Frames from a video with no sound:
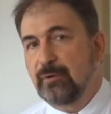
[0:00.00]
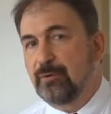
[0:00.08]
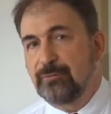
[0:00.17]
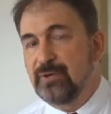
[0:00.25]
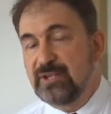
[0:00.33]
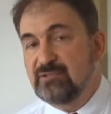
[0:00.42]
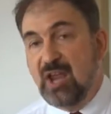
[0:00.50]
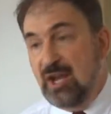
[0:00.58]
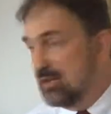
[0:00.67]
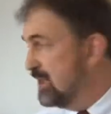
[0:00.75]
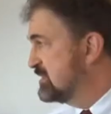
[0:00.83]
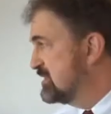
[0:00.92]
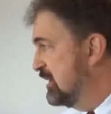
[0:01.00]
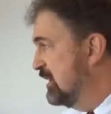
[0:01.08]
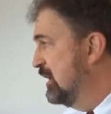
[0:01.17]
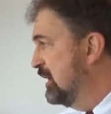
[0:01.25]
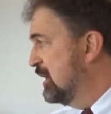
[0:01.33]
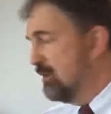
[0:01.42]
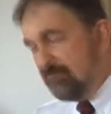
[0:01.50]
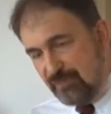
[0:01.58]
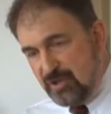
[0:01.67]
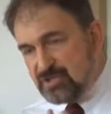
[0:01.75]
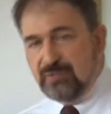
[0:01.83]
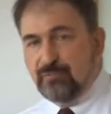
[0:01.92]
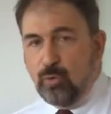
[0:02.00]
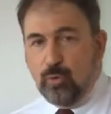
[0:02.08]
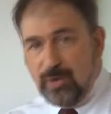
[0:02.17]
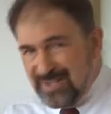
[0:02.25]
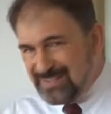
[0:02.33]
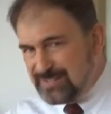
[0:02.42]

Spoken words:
There are three techniques here. First of all,